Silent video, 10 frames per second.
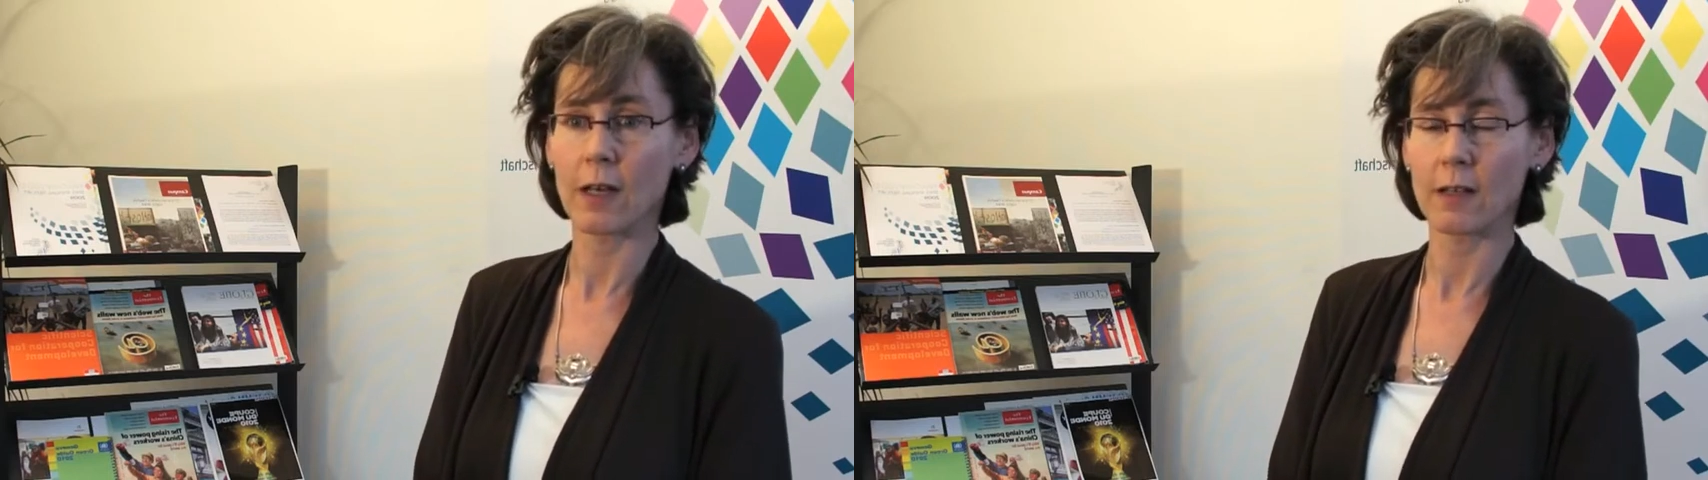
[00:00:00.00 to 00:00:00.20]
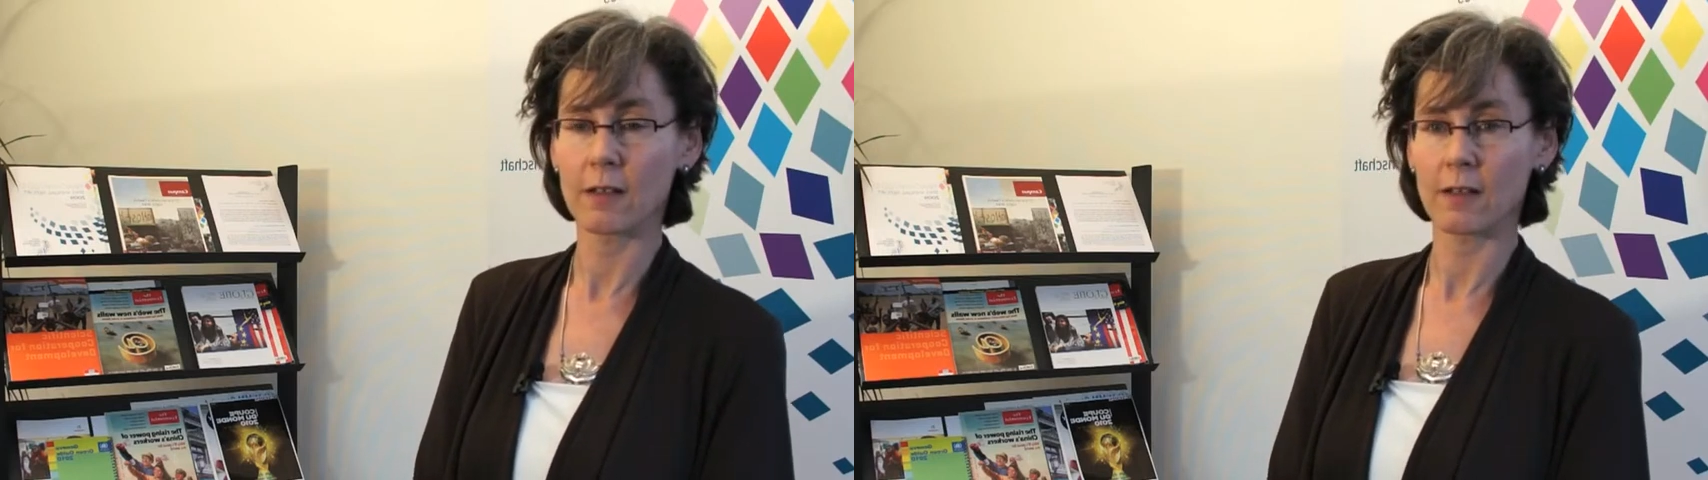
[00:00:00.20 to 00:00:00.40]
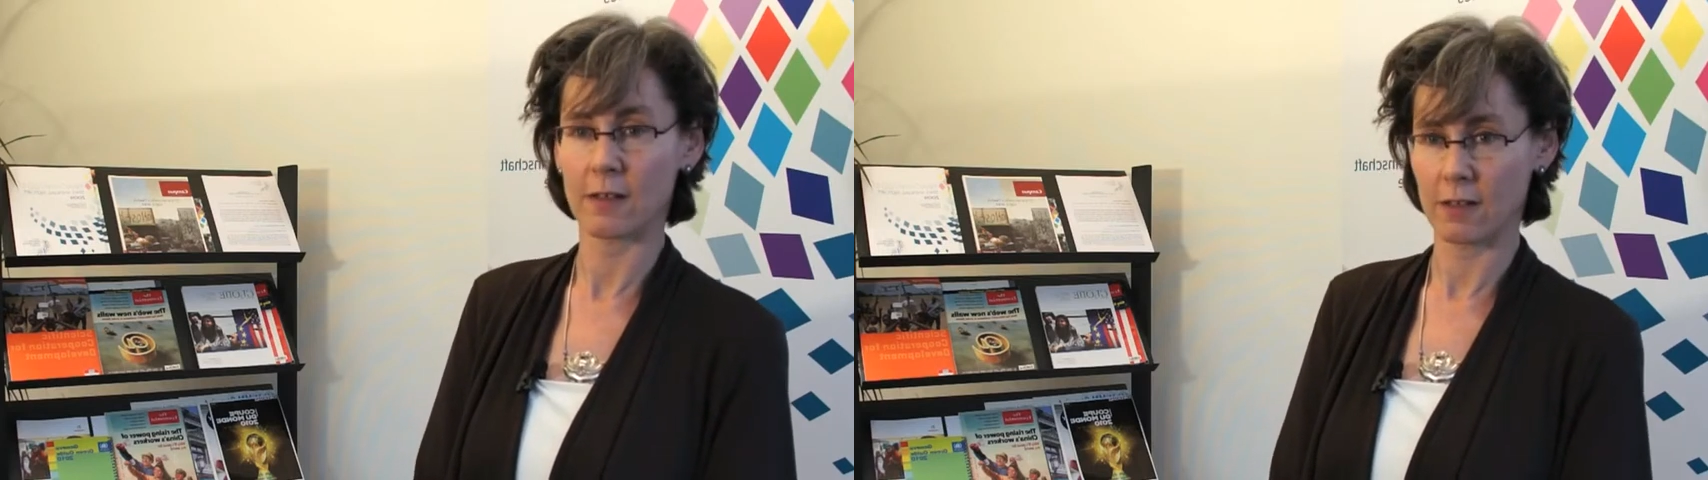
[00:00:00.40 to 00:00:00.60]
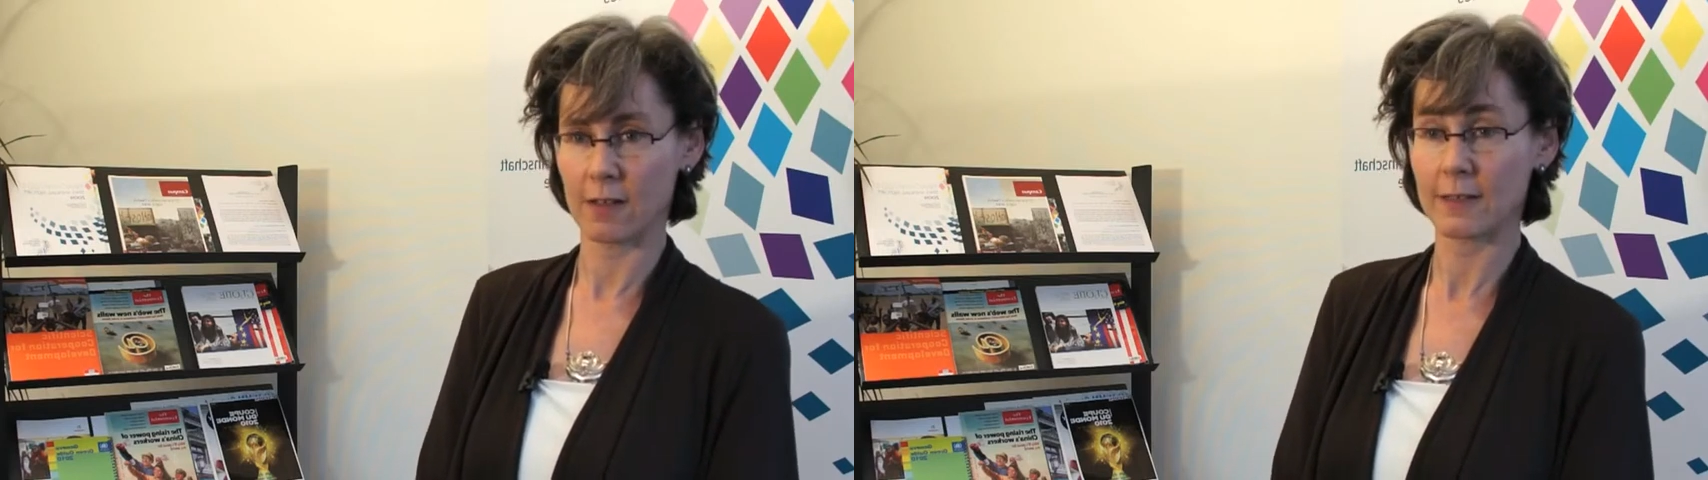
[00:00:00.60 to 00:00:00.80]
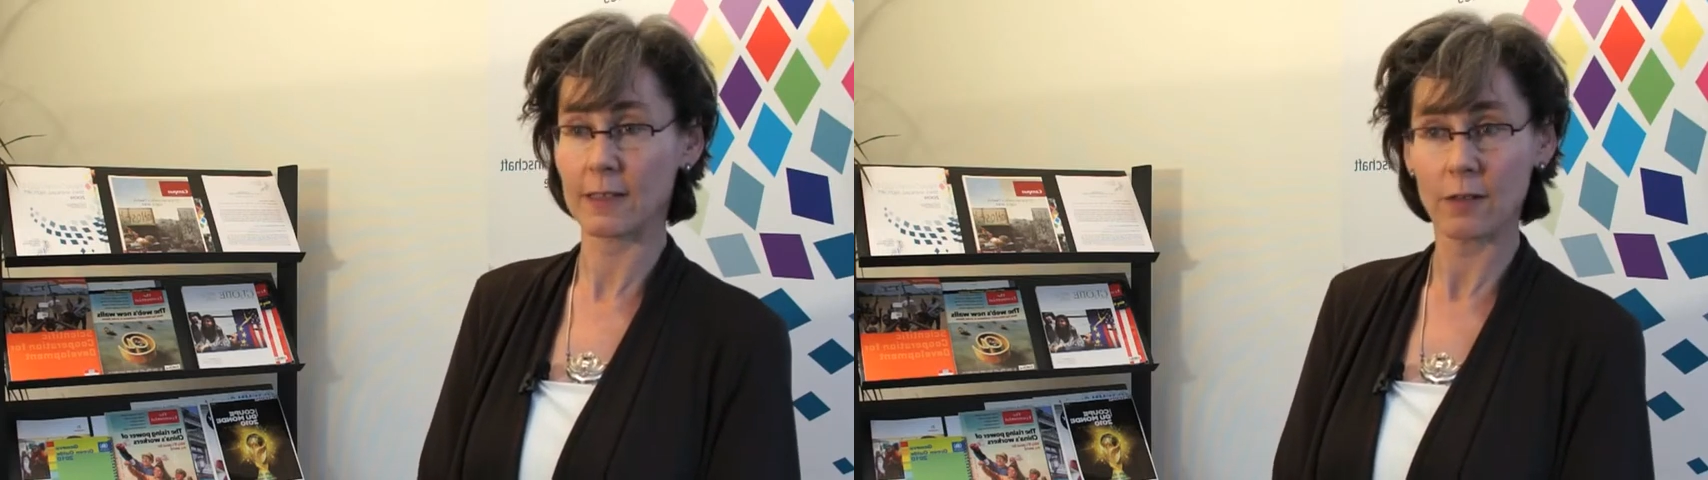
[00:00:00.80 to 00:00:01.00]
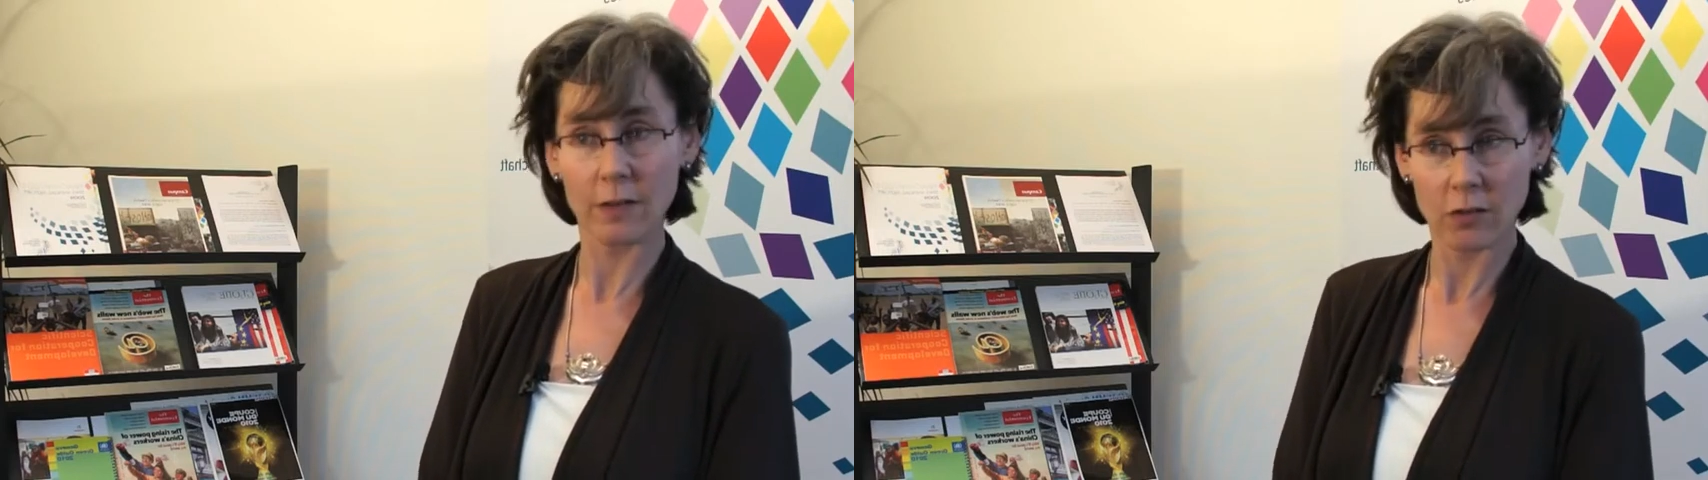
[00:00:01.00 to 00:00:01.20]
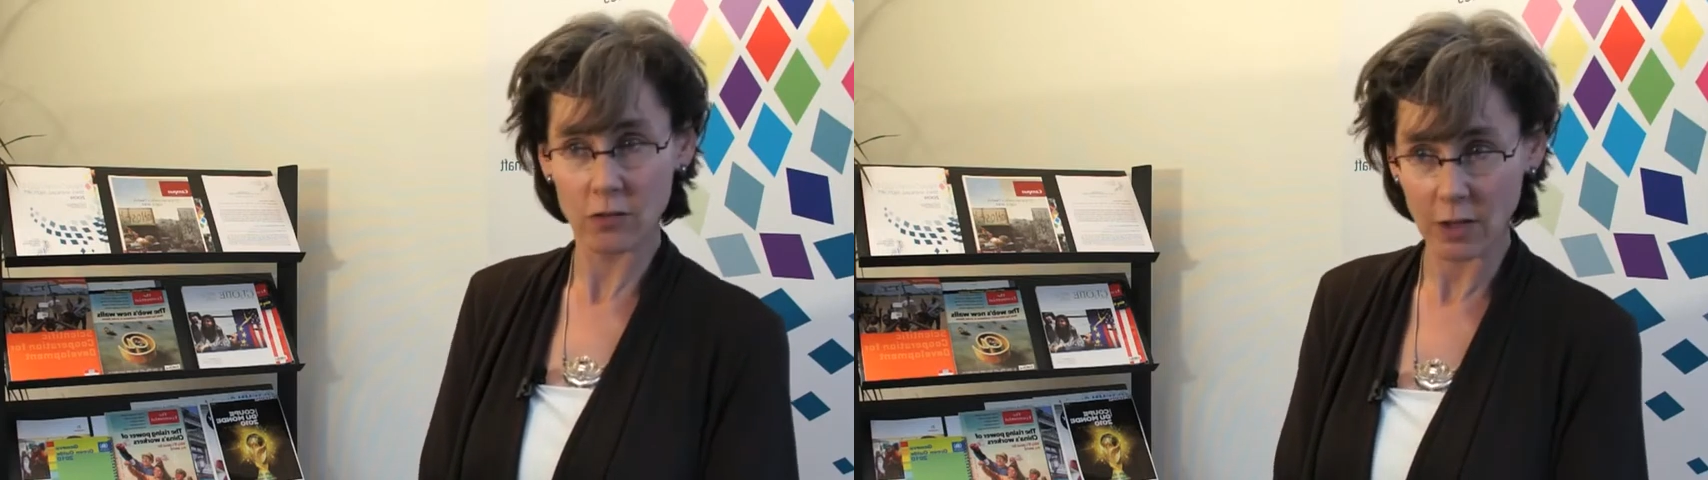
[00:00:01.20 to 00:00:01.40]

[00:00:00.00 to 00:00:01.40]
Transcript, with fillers: And uh, it's clear that